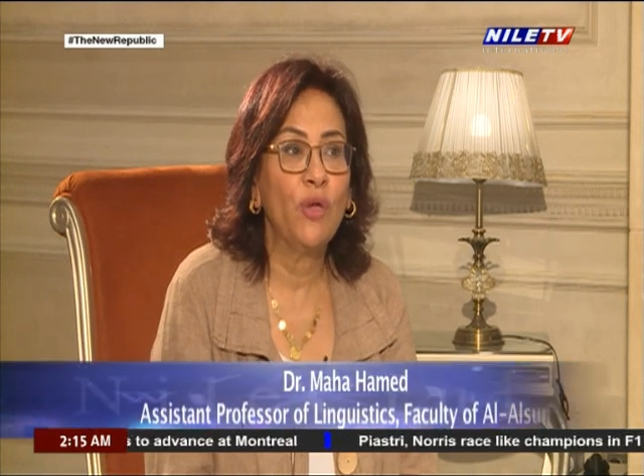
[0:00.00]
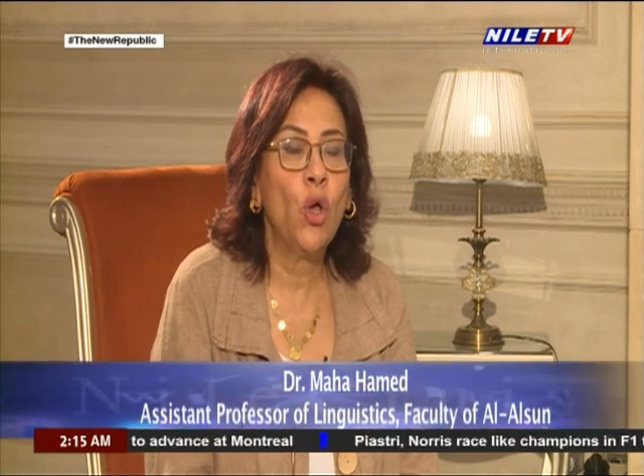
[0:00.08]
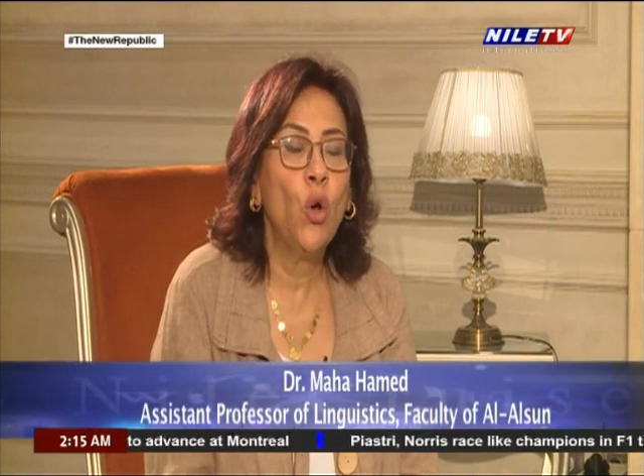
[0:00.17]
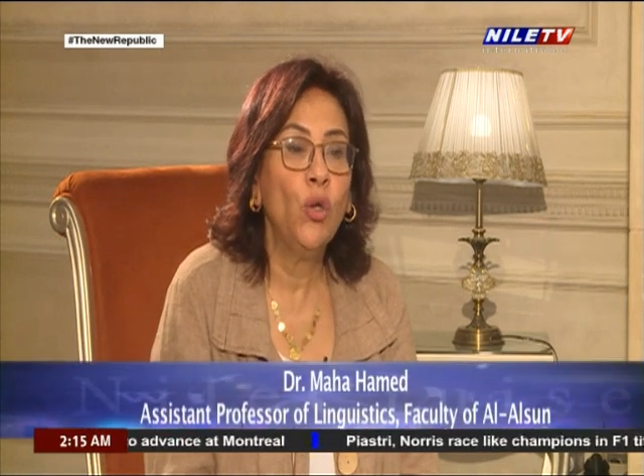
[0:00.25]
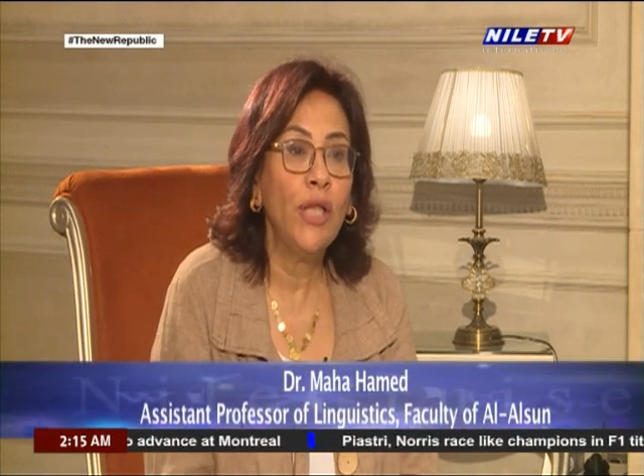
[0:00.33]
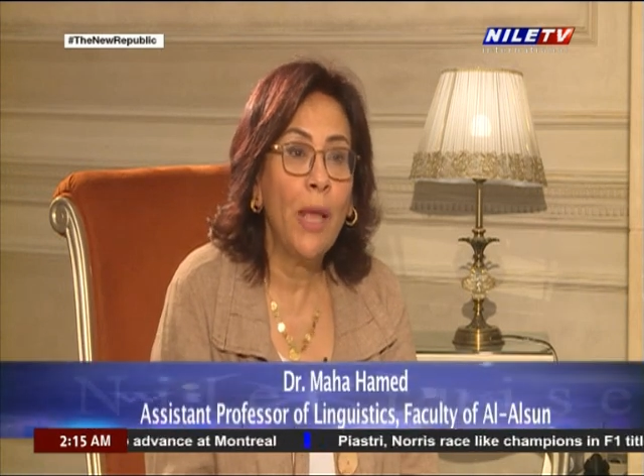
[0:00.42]

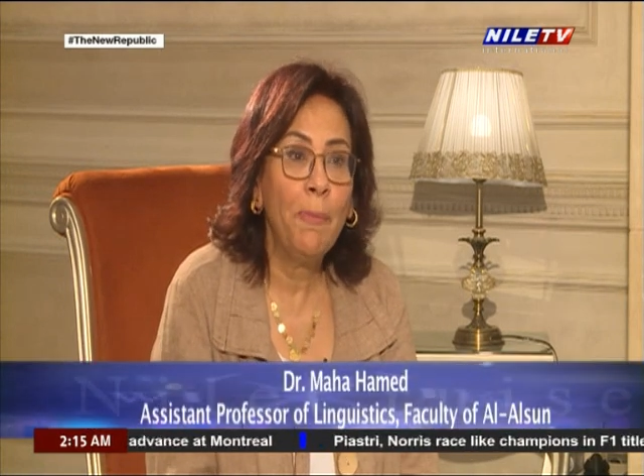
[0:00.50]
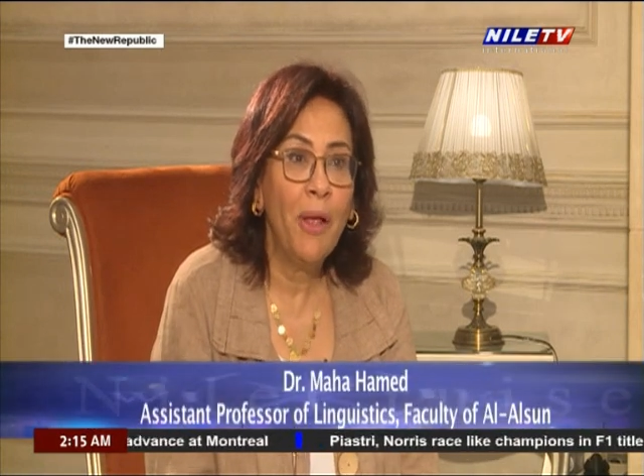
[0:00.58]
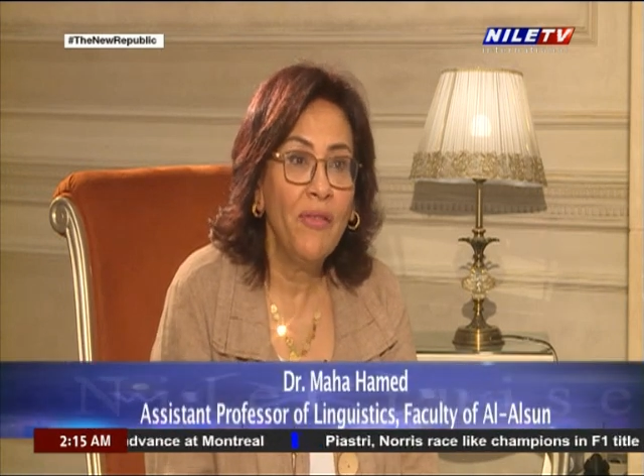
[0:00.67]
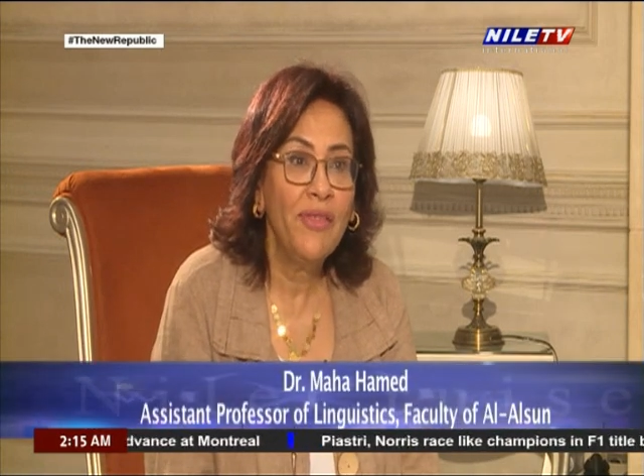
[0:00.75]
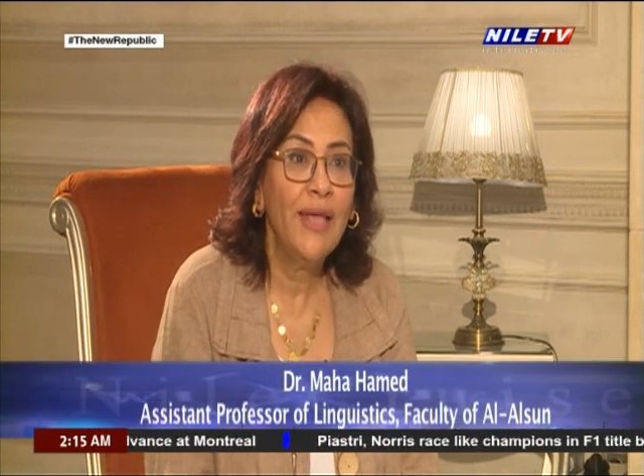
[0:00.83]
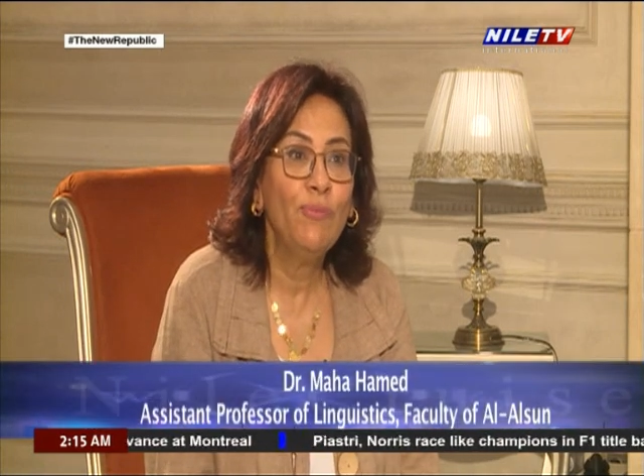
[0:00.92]
call
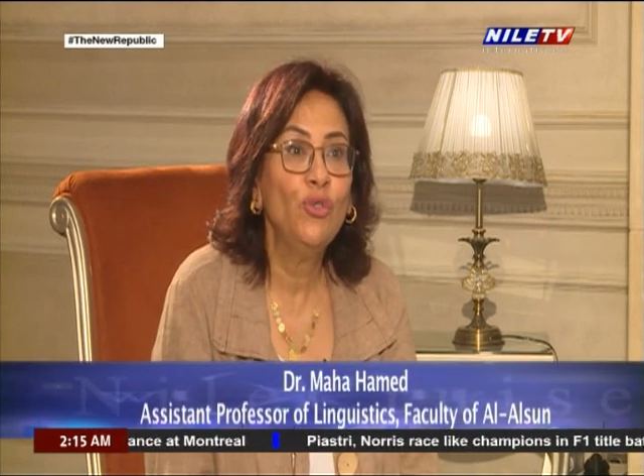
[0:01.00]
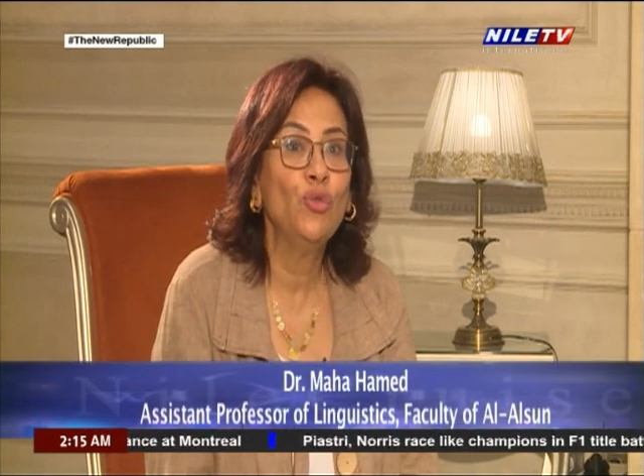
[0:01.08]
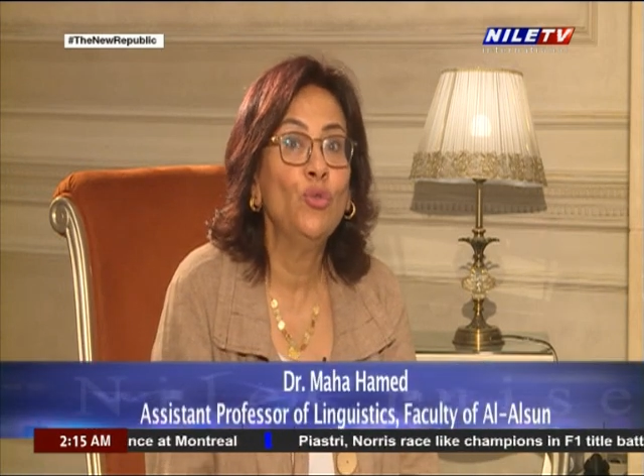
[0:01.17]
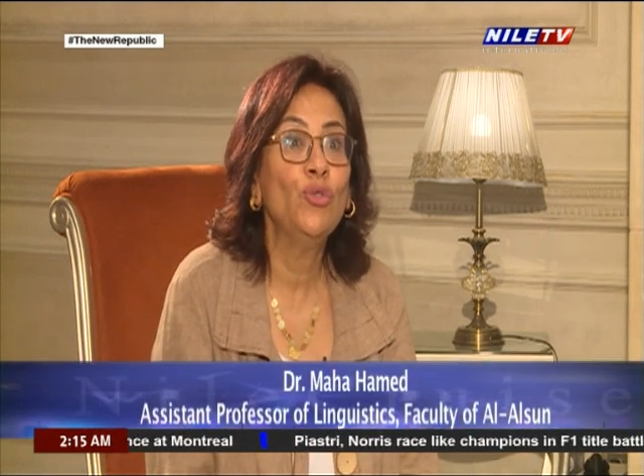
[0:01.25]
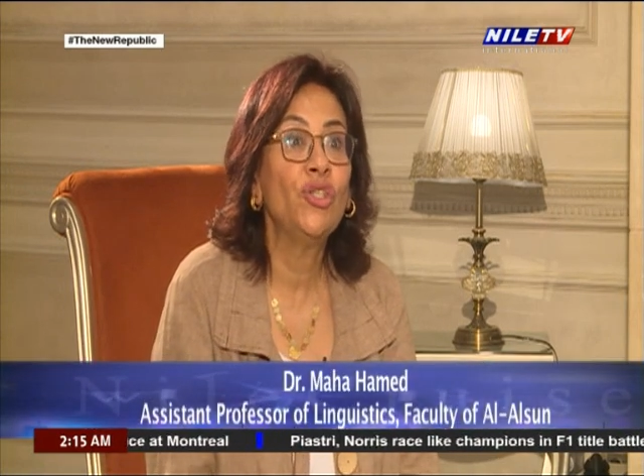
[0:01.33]
upon them to